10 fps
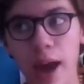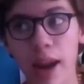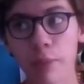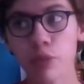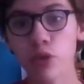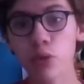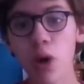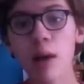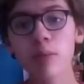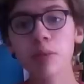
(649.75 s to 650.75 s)
and I
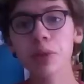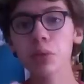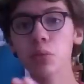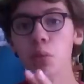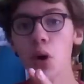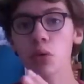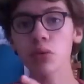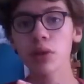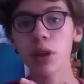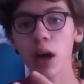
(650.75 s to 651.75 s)
probably
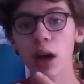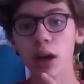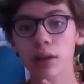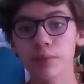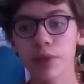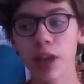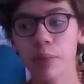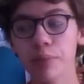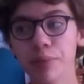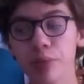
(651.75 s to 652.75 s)
won't get
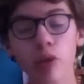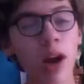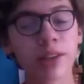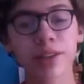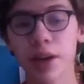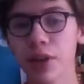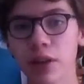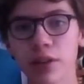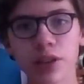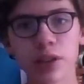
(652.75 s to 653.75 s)
a prize out
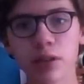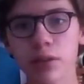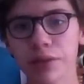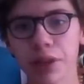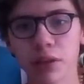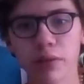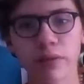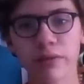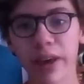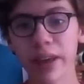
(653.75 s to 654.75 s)
there until,
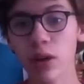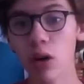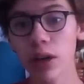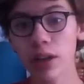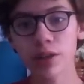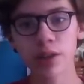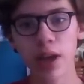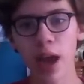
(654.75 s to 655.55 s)
late August.